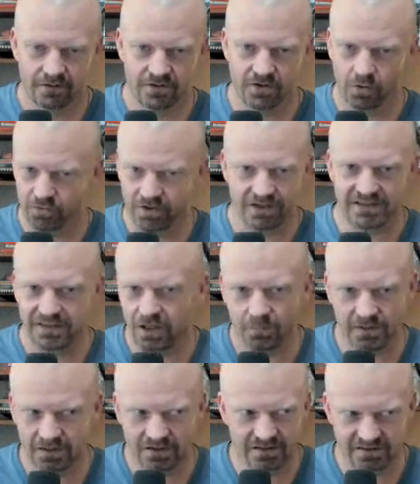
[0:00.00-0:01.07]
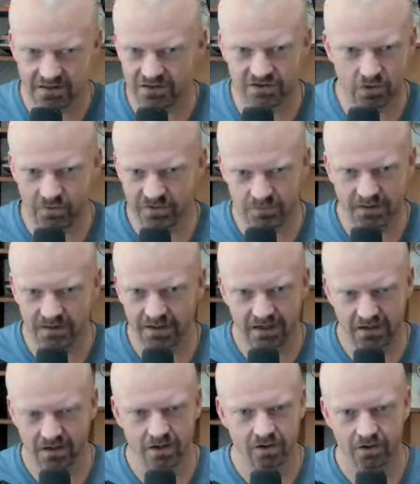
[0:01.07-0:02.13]
Don't try to tell me that the sun's always been that
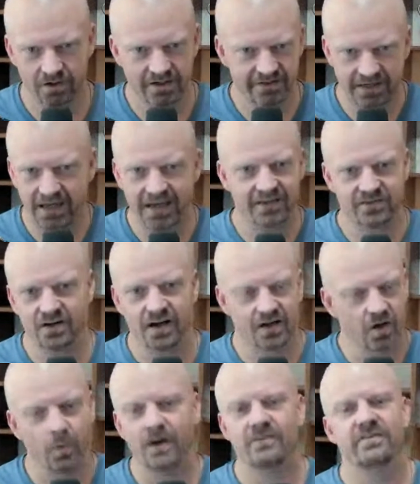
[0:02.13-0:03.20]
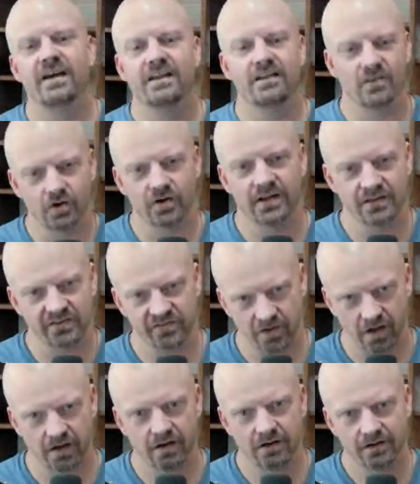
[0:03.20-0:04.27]
color because it has not. Go outside and look at the
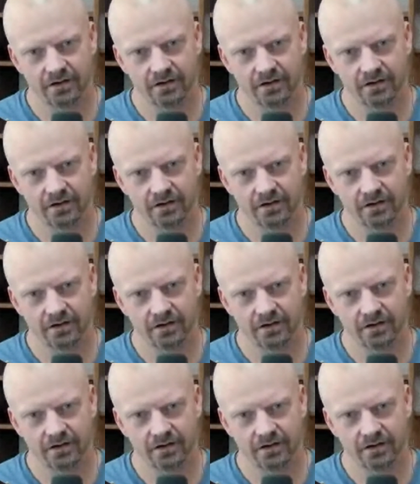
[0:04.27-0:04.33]
sun.